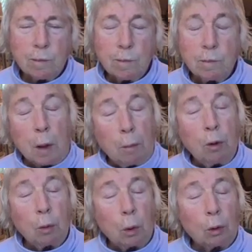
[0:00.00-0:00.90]
Maybe
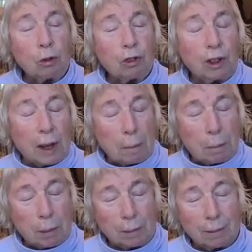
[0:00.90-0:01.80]
you go to sleep
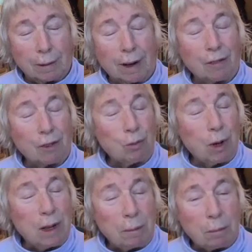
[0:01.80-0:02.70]
and have a
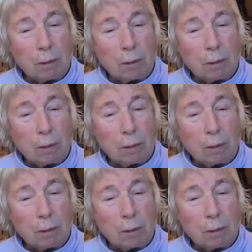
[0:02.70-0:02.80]
dream.